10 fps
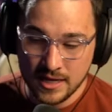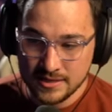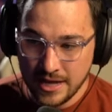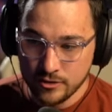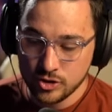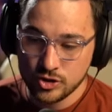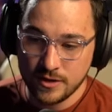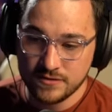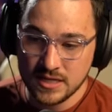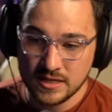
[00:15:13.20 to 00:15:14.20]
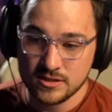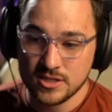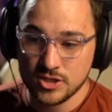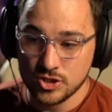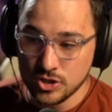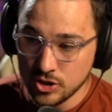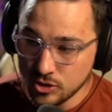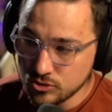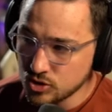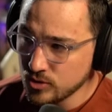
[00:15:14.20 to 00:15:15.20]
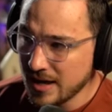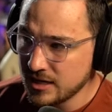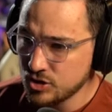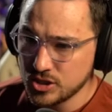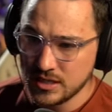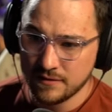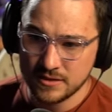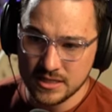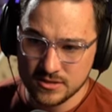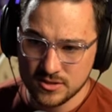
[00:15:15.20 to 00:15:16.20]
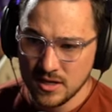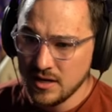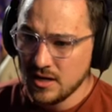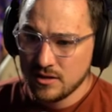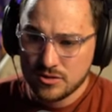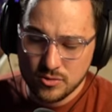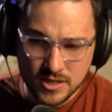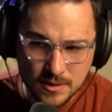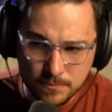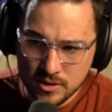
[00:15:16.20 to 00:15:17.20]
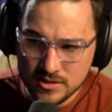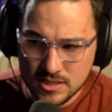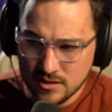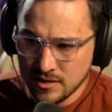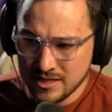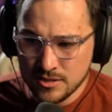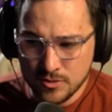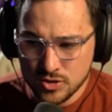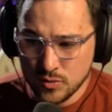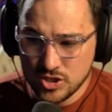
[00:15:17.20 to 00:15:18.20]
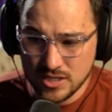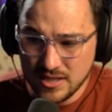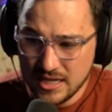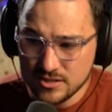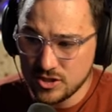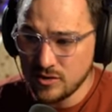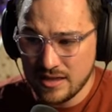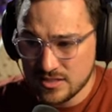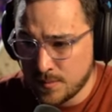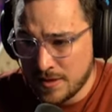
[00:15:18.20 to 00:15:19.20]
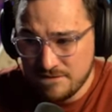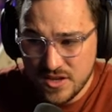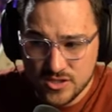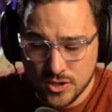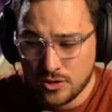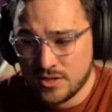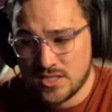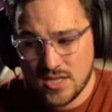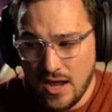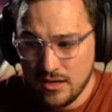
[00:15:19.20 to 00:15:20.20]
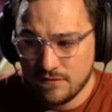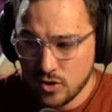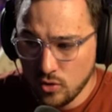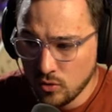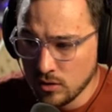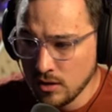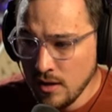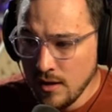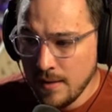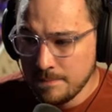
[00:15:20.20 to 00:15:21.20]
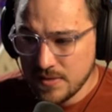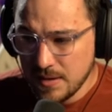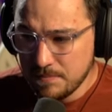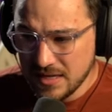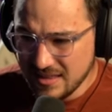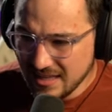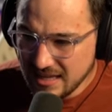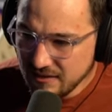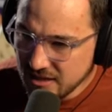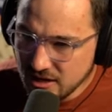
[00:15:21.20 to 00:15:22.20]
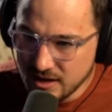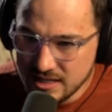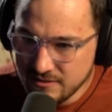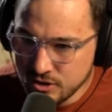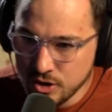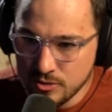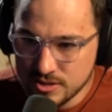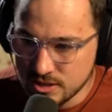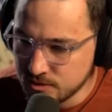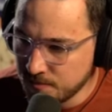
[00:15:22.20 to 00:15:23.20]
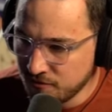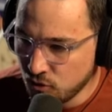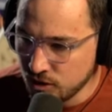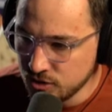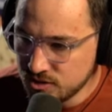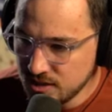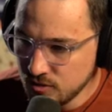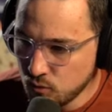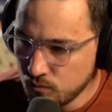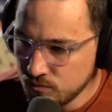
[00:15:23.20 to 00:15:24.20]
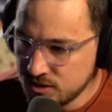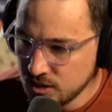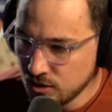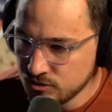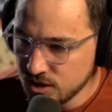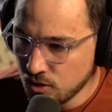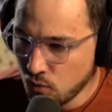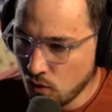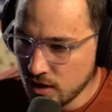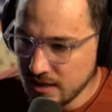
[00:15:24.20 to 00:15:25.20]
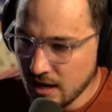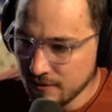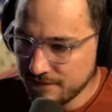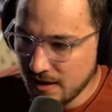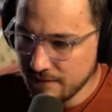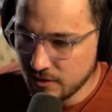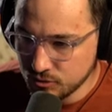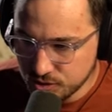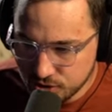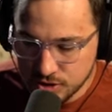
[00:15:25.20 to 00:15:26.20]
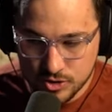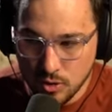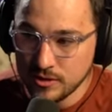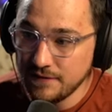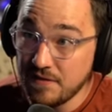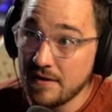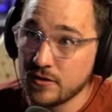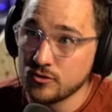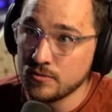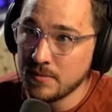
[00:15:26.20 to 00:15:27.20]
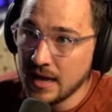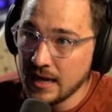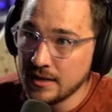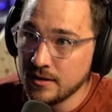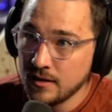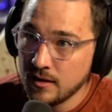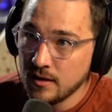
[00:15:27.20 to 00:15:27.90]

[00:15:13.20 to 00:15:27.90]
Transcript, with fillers: And now they're shifting into this new strategy of these 3D printed collectibles, which at least you get something physical that's kind of cool. But like even here, I didn't even notice this before. You see the 001 out of 500, so there's only 500 made.